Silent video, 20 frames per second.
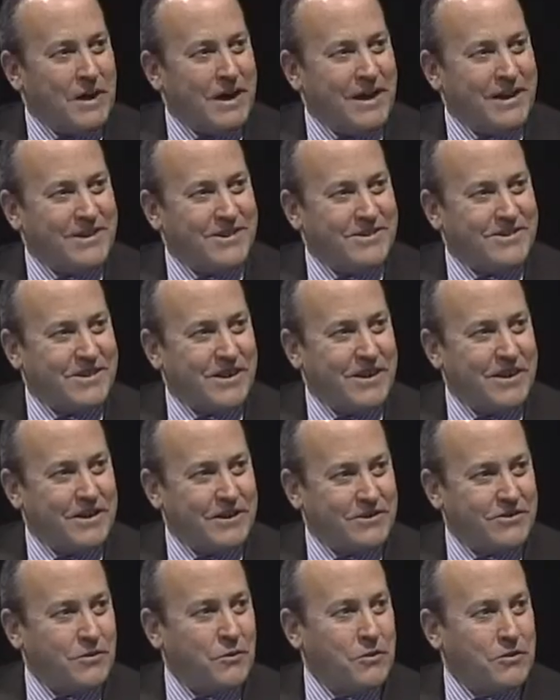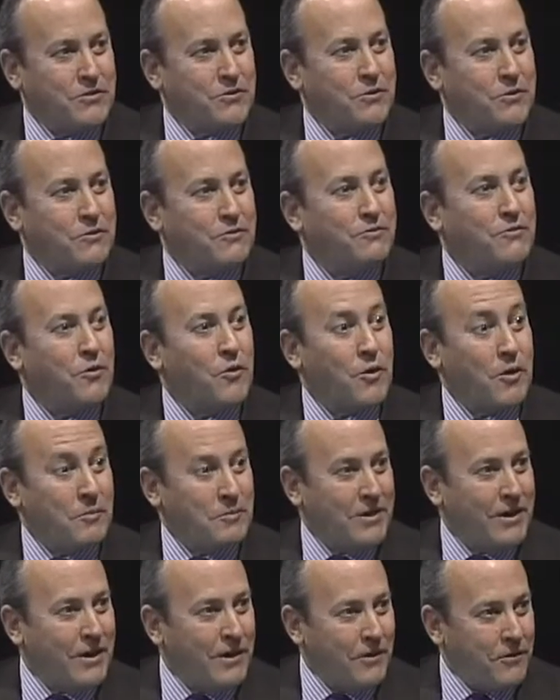back and say it's going to
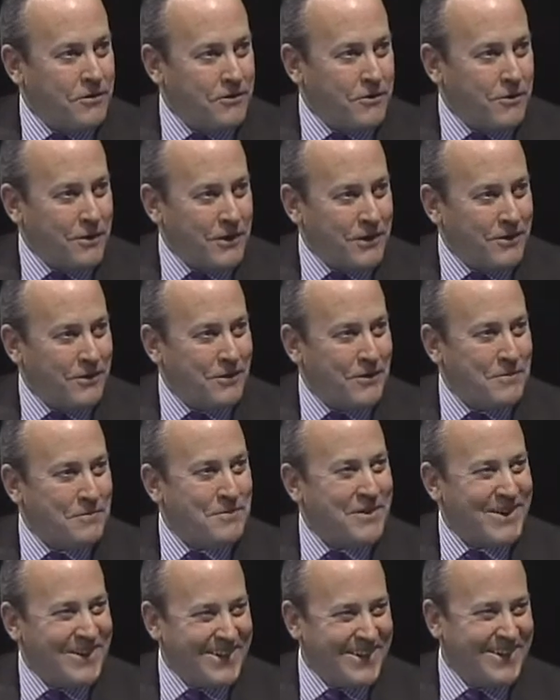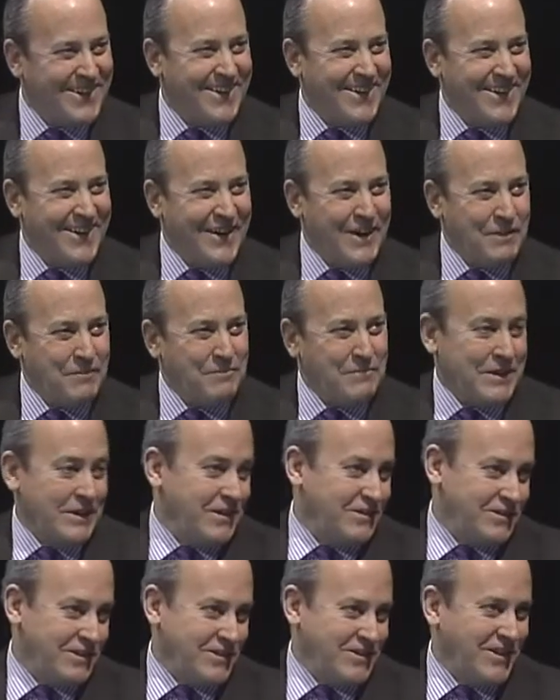inform the health curriculum, and
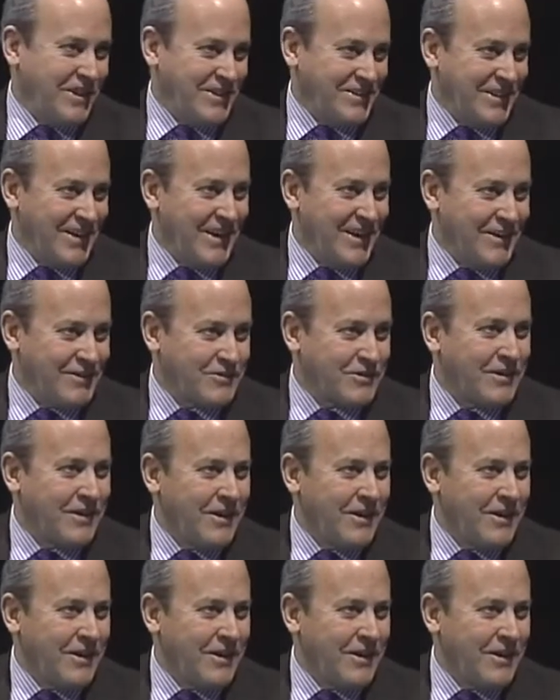it's just not the case.